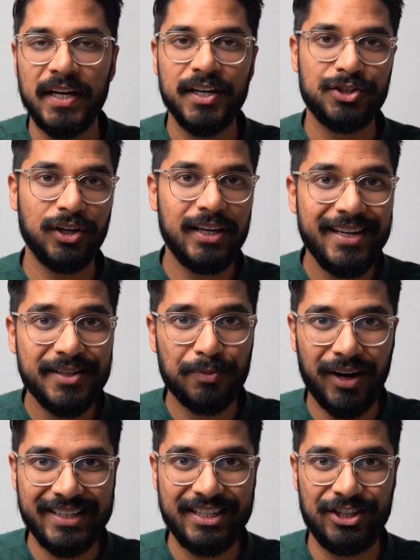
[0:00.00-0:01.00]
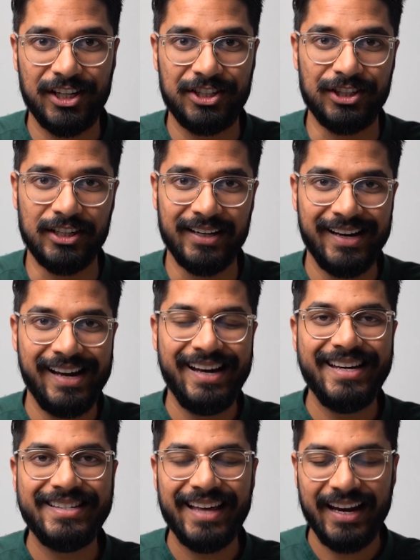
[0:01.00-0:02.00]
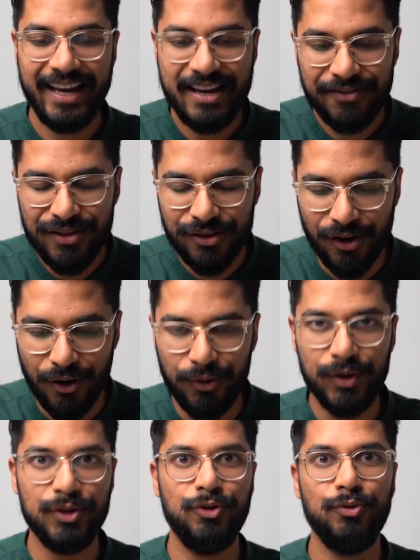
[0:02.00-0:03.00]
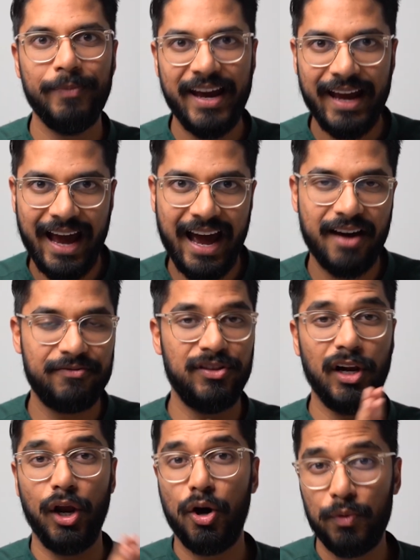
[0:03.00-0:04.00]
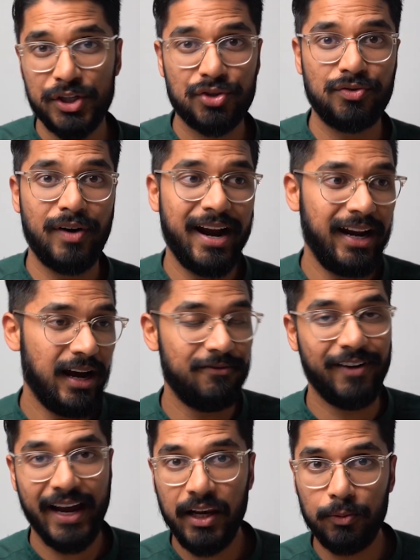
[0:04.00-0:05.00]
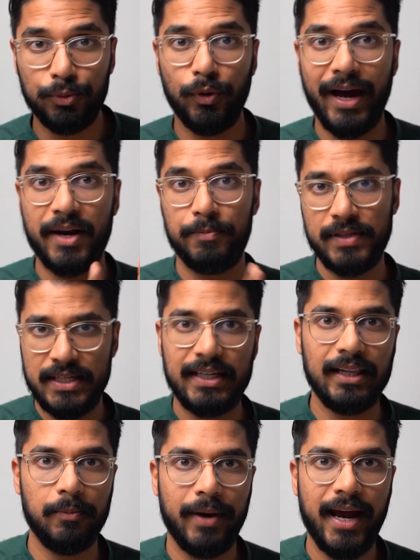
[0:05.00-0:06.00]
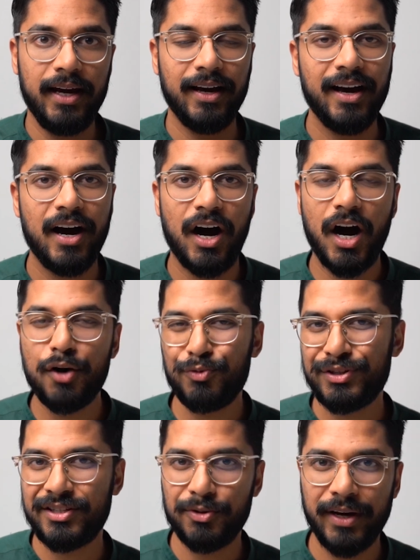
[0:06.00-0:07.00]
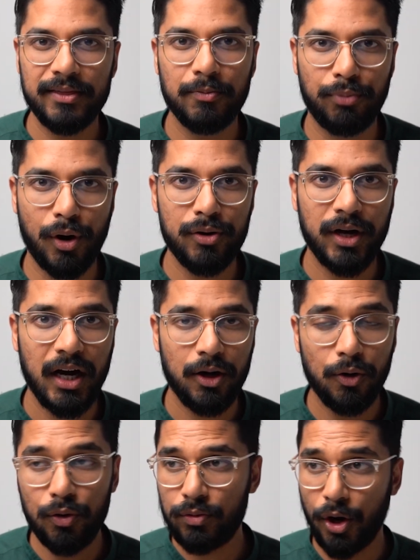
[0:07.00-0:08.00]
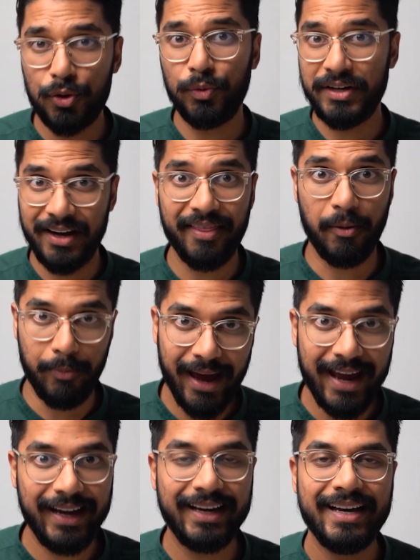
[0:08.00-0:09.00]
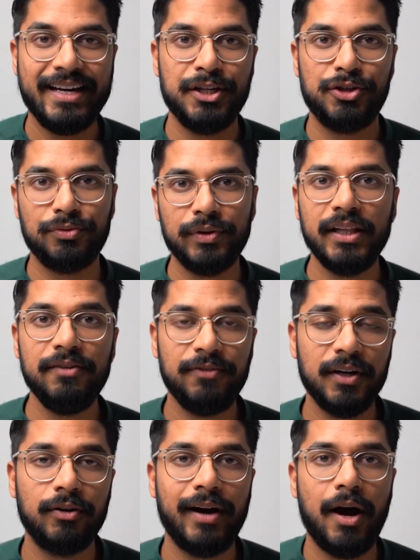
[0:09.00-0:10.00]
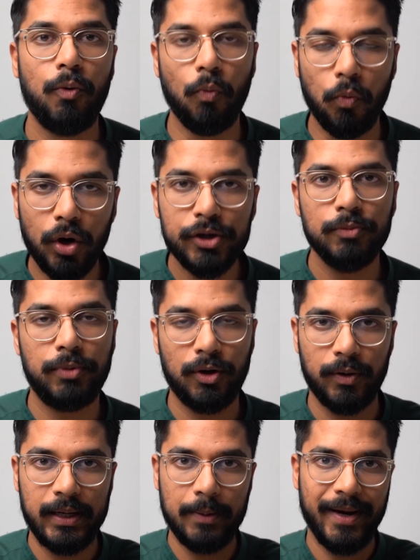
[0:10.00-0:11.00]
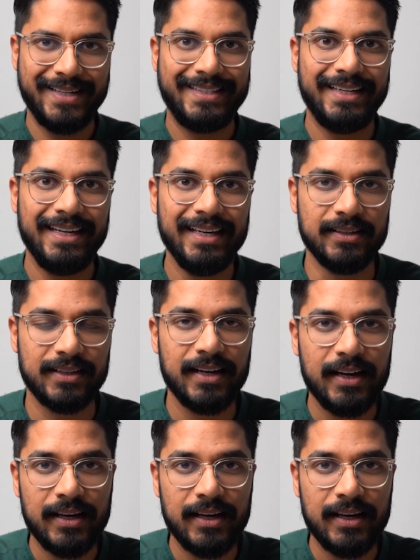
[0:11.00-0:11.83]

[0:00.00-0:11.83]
So here's my suggestion, is that even though you may have the lowest rate available at a particular bank, I would still get the broker or go to another bank to really figure out what your borrowing capacity is.